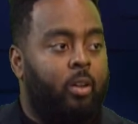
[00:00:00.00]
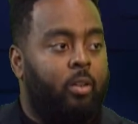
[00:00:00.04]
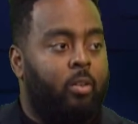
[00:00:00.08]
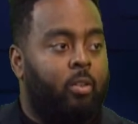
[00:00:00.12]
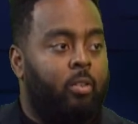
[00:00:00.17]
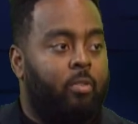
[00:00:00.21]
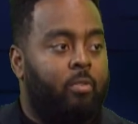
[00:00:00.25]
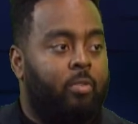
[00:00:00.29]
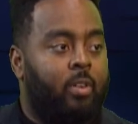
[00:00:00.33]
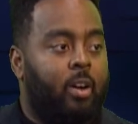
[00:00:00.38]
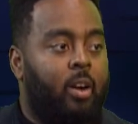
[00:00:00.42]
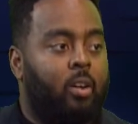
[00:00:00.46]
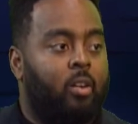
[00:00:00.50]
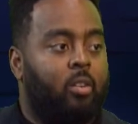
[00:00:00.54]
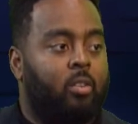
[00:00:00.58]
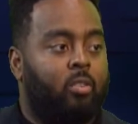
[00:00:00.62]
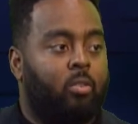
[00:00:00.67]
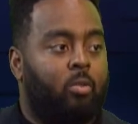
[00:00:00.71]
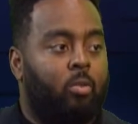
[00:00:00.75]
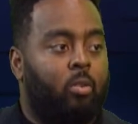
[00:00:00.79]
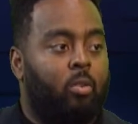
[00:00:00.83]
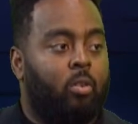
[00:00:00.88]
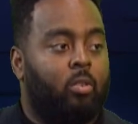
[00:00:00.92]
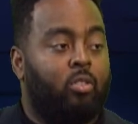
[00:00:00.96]
You can find
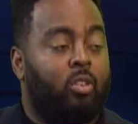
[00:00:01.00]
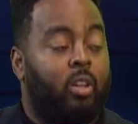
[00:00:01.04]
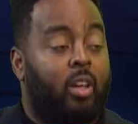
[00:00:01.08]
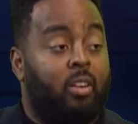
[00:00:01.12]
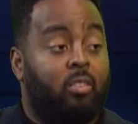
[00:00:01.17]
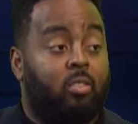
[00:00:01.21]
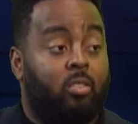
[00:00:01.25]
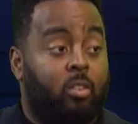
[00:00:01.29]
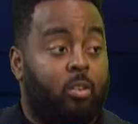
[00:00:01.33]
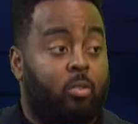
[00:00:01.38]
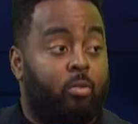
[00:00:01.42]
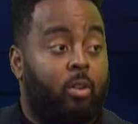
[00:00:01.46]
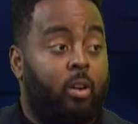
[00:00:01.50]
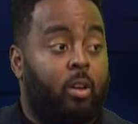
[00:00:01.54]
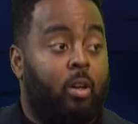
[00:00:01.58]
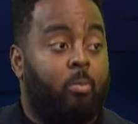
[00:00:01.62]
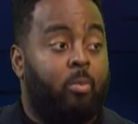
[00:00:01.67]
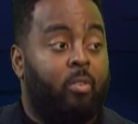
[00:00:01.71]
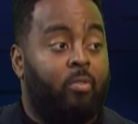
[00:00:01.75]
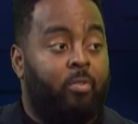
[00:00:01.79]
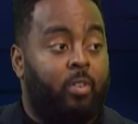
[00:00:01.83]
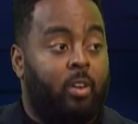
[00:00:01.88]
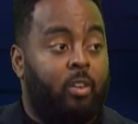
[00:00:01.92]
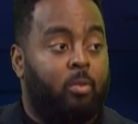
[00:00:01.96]
us on Instagram
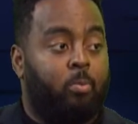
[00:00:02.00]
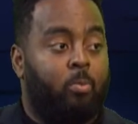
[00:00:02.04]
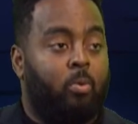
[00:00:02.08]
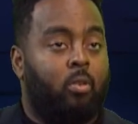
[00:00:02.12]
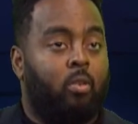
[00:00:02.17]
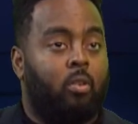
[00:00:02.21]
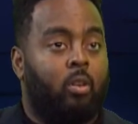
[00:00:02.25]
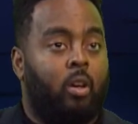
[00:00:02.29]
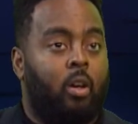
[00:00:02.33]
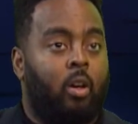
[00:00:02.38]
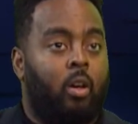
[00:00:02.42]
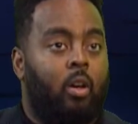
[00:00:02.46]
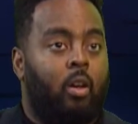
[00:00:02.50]
and Facebook.